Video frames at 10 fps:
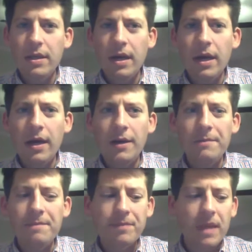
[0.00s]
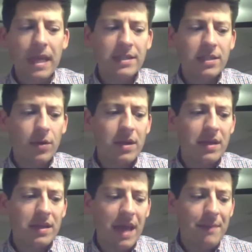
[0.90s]
And so
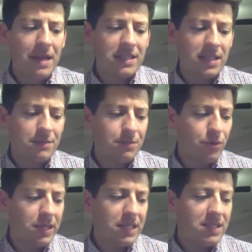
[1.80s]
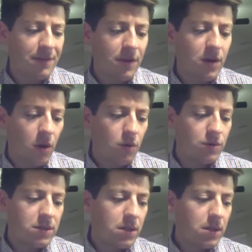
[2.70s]
that makes it pretty
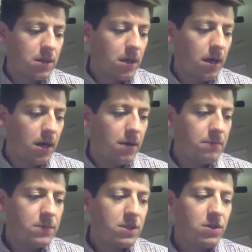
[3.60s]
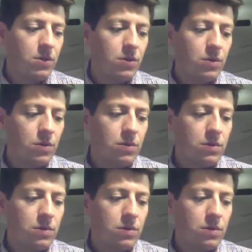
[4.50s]
difficult to